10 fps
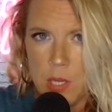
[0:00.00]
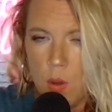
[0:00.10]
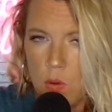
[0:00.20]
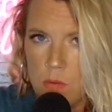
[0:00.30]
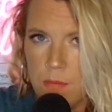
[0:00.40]

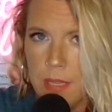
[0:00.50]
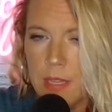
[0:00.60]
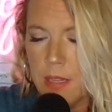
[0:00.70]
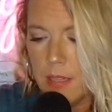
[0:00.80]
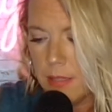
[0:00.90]
home
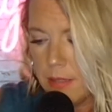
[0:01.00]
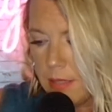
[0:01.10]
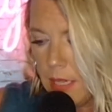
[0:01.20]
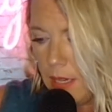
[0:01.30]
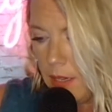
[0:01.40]

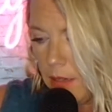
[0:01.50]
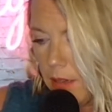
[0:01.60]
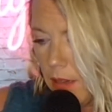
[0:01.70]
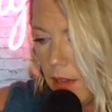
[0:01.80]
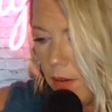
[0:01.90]
scene.
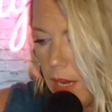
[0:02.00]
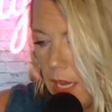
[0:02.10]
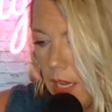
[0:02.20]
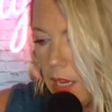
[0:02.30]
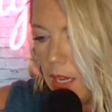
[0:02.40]

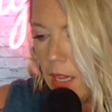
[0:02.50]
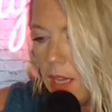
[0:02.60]
Okay.